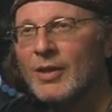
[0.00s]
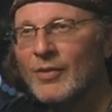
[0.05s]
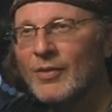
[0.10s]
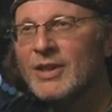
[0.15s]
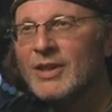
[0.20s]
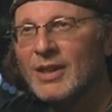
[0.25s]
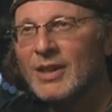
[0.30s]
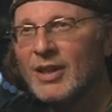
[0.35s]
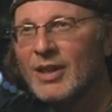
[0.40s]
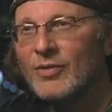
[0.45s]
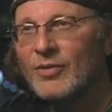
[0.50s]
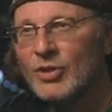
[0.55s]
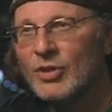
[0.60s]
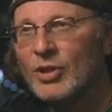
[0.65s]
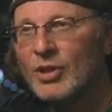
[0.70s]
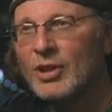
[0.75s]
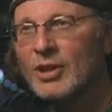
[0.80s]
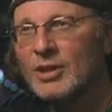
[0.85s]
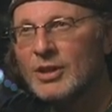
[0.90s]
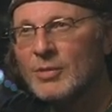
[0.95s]
Investigative
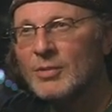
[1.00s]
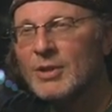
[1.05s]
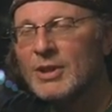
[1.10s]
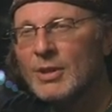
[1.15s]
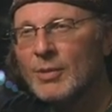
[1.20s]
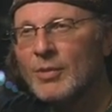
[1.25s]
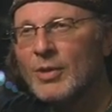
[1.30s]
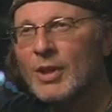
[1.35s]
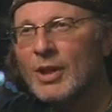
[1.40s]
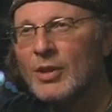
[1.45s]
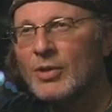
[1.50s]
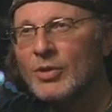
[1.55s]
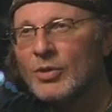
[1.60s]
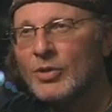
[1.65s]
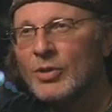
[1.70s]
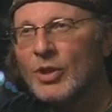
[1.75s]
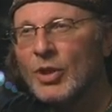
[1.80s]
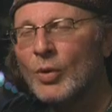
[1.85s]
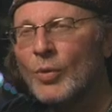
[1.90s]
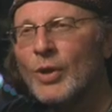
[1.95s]
journalism is something I
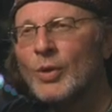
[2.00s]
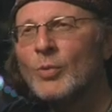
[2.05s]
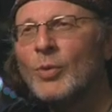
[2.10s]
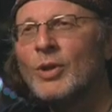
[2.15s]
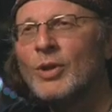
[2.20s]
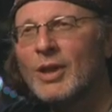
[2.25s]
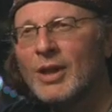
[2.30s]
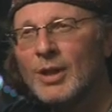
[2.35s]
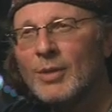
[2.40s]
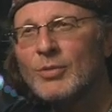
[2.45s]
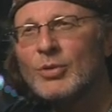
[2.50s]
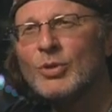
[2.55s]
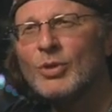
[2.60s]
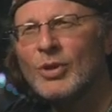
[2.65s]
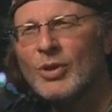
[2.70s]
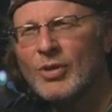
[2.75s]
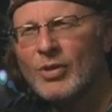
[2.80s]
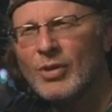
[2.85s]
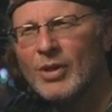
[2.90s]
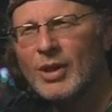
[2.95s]
do know. And when it comes
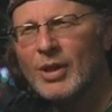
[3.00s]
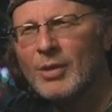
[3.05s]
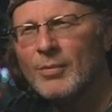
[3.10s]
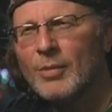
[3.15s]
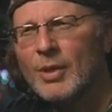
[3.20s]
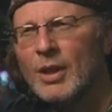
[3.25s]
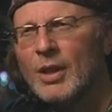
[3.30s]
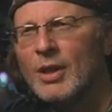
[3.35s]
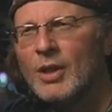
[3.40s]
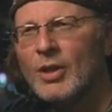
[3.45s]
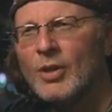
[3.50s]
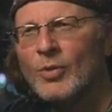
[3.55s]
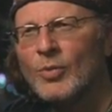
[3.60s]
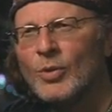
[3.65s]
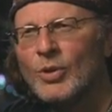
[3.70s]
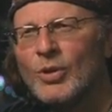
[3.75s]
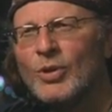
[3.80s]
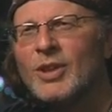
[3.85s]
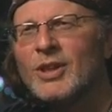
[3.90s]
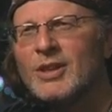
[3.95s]
to a crime,
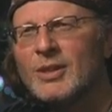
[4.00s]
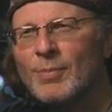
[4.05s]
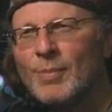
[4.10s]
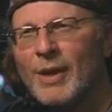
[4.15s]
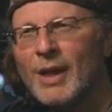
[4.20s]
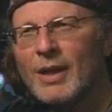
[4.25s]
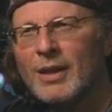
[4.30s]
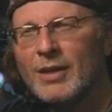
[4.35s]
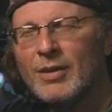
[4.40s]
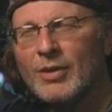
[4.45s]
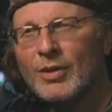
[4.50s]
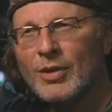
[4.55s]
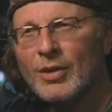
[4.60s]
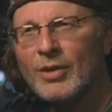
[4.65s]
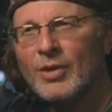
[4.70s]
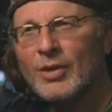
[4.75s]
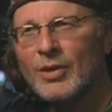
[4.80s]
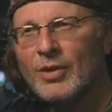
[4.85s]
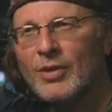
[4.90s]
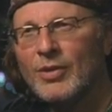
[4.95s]
we don't expect
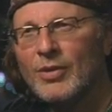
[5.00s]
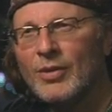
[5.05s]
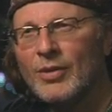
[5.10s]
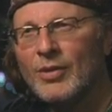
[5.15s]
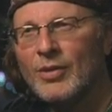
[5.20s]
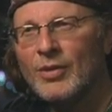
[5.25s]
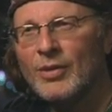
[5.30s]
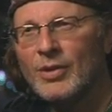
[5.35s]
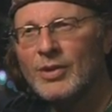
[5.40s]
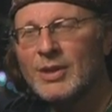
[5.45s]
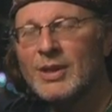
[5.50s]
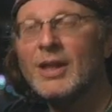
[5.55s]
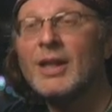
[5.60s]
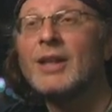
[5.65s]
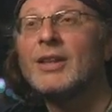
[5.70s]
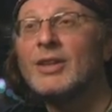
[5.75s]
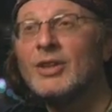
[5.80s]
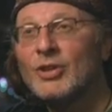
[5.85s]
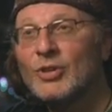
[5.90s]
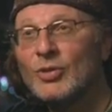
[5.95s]
the
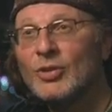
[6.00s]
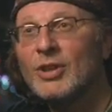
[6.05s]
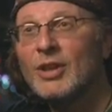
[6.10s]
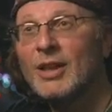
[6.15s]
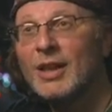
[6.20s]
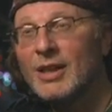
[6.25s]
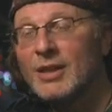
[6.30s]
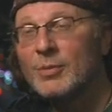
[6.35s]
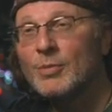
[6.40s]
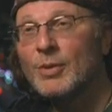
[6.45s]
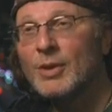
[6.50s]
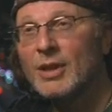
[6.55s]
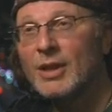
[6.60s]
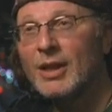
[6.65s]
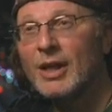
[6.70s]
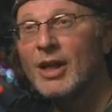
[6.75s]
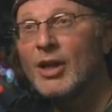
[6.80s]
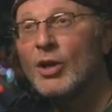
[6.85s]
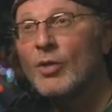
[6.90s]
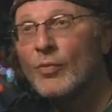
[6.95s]
scientist who's an expert
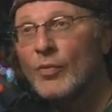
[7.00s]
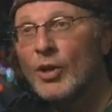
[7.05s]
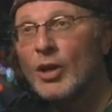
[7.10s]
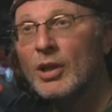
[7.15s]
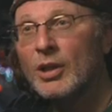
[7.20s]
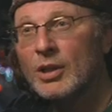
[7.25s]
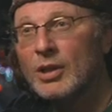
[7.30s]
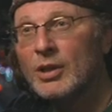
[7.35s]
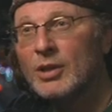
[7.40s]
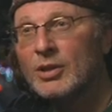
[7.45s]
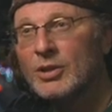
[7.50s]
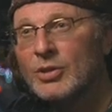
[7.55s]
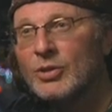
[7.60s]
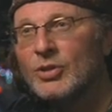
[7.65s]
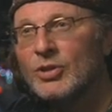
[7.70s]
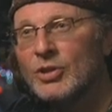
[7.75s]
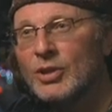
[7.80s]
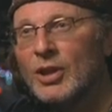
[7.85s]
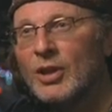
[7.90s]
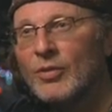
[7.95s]
in hair follicles
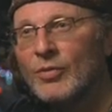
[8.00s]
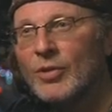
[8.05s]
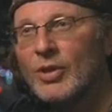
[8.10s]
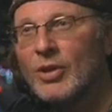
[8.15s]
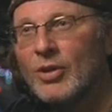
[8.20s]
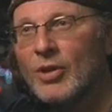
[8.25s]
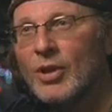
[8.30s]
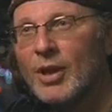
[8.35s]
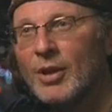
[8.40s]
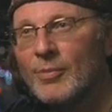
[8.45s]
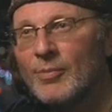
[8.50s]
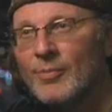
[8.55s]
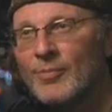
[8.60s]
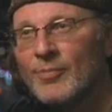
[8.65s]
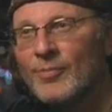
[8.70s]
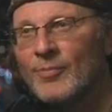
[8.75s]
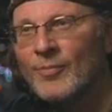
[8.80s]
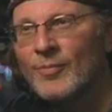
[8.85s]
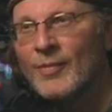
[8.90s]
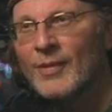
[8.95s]
to solve the crime.
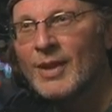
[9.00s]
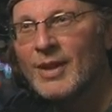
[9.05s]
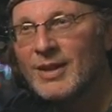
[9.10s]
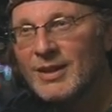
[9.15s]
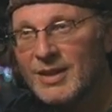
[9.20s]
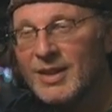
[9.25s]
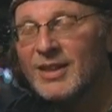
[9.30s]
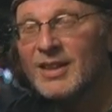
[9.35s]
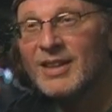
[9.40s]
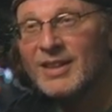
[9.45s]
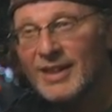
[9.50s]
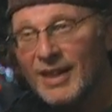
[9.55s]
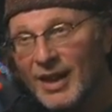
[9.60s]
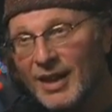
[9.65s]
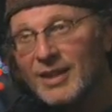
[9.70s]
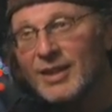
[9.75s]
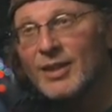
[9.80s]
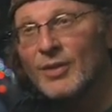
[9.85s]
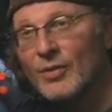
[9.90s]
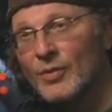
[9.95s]
The
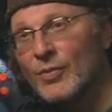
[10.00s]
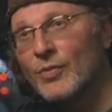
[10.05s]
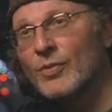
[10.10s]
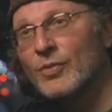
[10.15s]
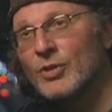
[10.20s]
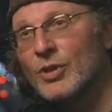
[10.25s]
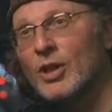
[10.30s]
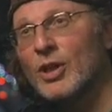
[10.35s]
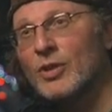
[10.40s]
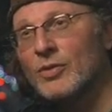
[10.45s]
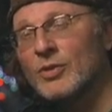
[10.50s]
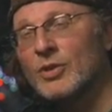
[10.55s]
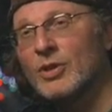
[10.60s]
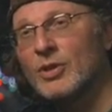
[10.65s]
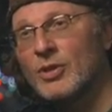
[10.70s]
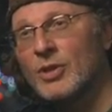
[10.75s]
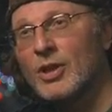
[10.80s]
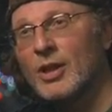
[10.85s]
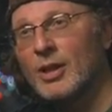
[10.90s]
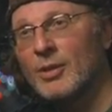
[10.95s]
detective solves the
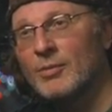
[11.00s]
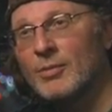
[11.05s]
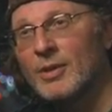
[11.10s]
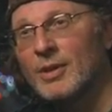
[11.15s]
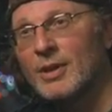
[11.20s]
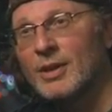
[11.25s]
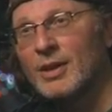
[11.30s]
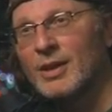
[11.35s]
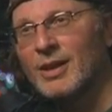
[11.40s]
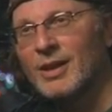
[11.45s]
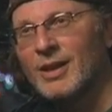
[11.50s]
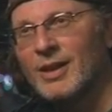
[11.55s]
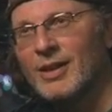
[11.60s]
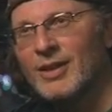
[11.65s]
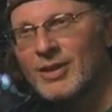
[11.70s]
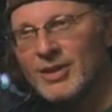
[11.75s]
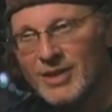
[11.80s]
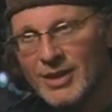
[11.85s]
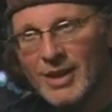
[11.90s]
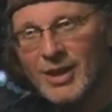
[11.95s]
crime.
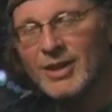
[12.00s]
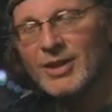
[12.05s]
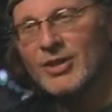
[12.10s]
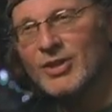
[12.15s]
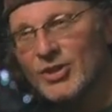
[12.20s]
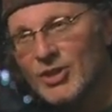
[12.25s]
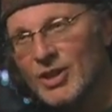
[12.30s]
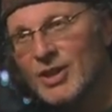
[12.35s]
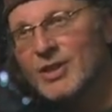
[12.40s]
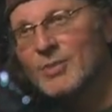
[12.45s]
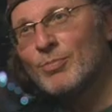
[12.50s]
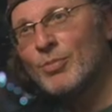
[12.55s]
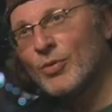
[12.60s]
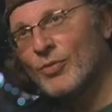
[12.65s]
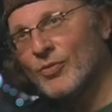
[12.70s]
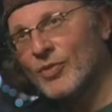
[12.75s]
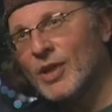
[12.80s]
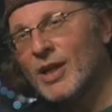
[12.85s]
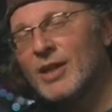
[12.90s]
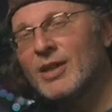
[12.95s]
The scientists just
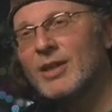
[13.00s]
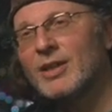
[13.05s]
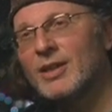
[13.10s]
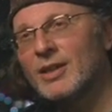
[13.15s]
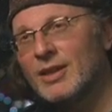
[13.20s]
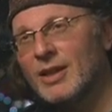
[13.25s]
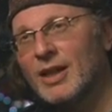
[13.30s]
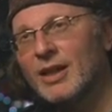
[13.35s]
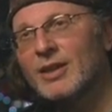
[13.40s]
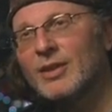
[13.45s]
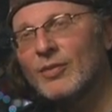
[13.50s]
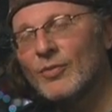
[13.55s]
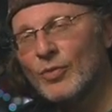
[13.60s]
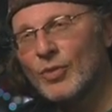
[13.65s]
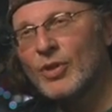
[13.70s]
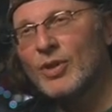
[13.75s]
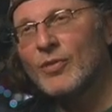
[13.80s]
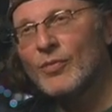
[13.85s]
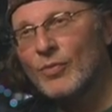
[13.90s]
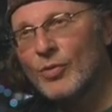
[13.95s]
provide the detective
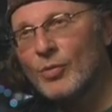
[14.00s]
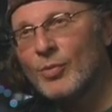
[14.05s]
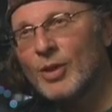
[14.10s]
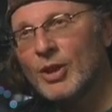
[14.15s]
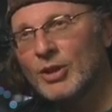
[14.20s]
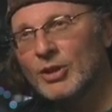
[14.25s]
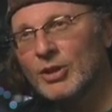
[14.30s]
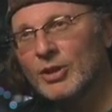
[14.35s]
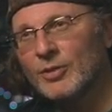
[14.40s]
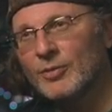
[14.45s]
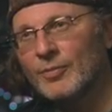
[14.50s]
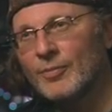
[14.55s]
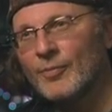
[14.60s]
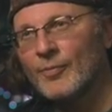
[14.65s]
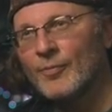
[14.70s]
with the information.